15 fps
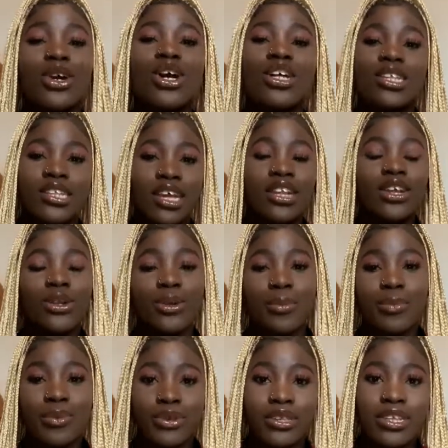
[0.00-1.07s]
turn on the
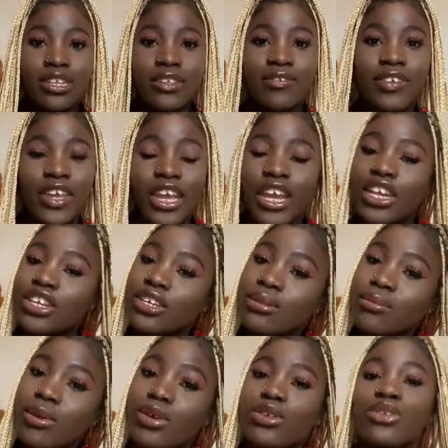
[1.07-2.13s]
post notification
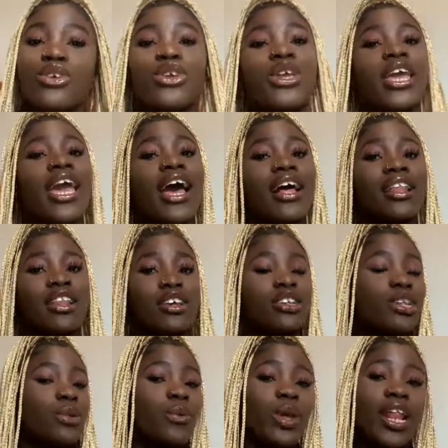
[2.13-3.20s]
bell so you get
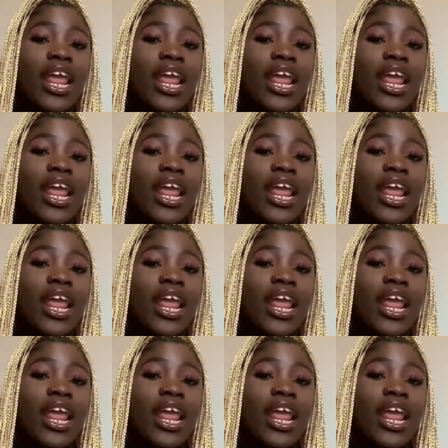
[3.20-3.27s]
alerted